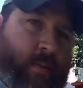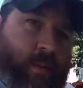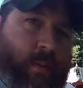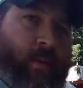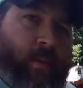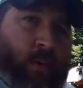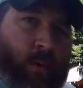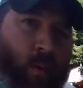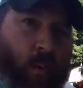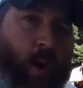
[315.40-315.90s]

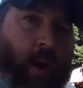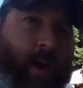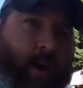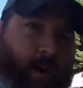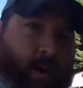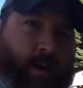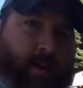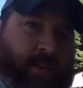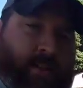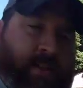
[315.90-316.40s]
the
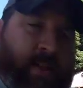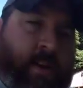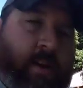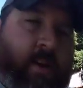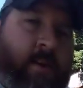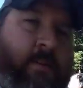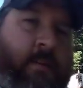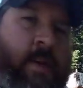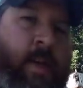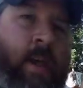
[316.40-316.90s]
wire
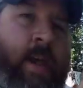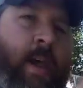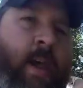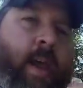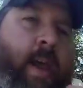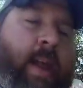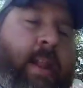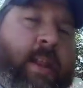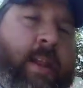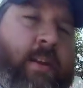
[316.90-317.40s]
itself,
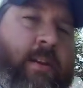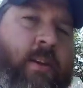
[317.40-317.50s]
and then